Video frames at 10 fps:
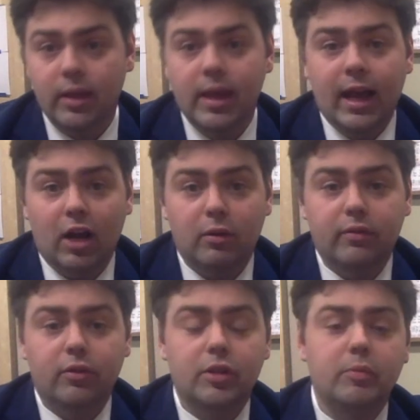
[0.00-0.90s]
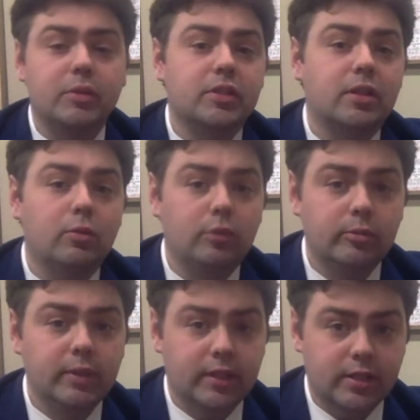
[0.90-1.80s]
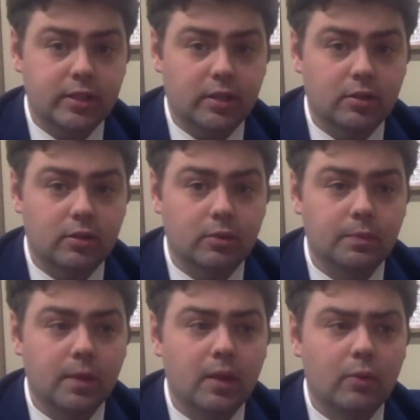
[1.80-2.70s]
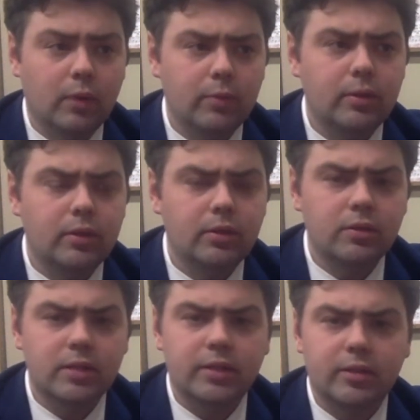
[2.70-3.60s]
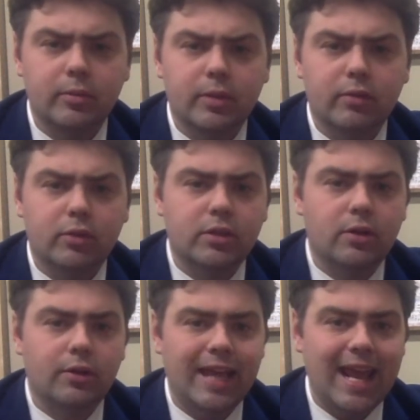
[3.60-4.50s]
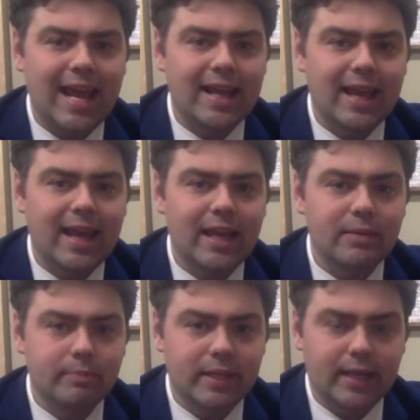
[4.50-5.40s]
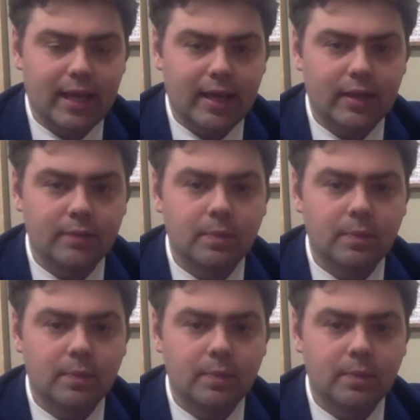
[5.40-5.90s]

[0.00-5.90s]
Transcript: However, in the music that we'll be listening to, we will use a little bit of what's called AABA,